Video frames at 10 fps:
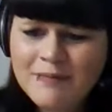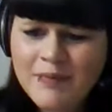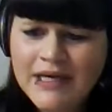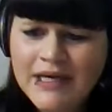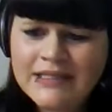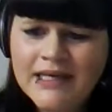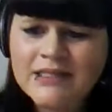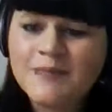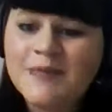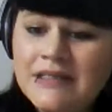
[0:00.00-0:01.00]
those are the
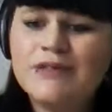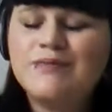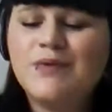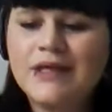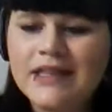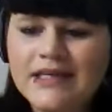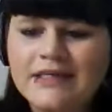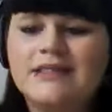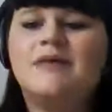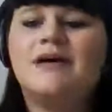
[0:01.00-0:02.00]
most important things in
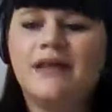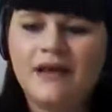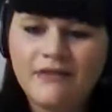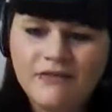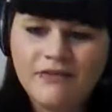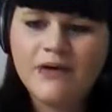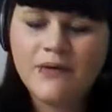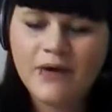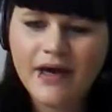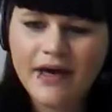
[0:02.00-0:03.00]
my life.
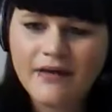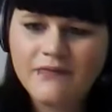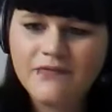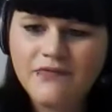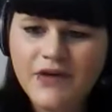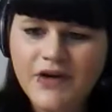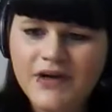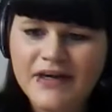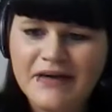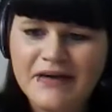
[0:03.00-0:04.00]
Okay, very
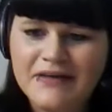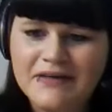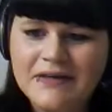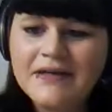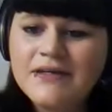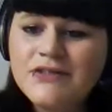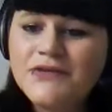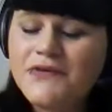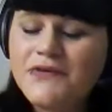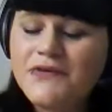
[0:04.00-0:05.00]
good. So if
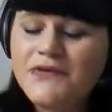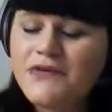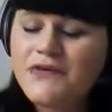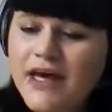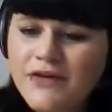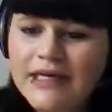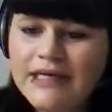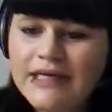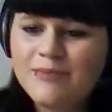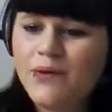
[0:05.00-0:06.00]
you'd like, you can
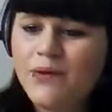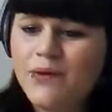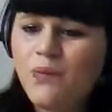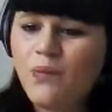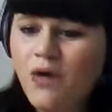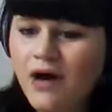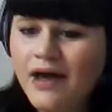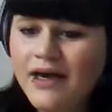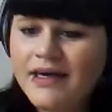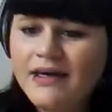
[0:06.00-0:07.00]
explain why.
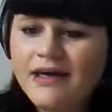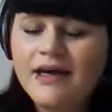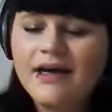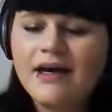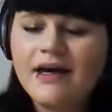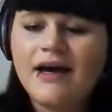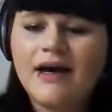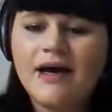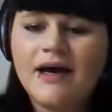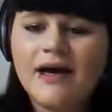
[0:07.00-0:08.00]

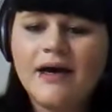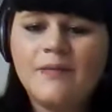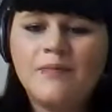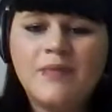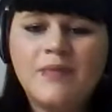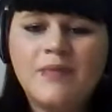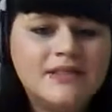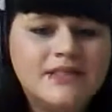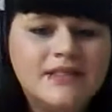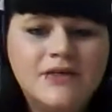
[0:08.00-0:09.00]
And so
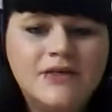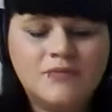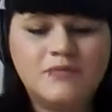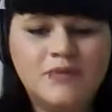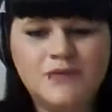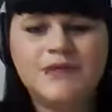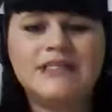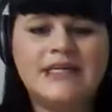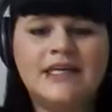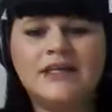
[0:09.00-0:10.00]
between Dan and
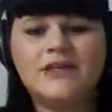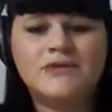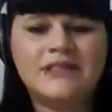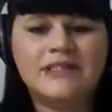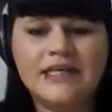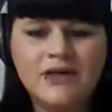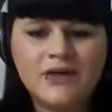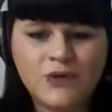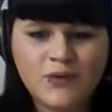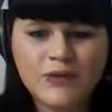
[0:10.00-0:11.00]
Lucia, who would like
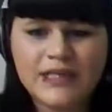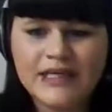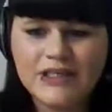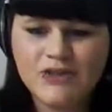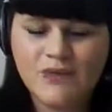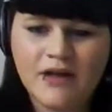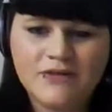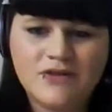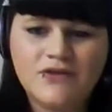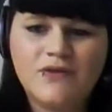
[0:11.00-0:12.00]
to answer this
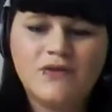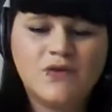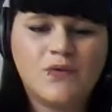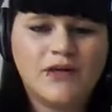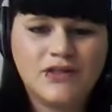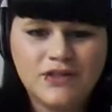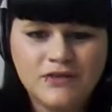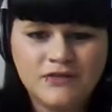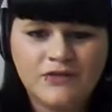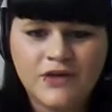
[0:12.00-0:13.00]
question first?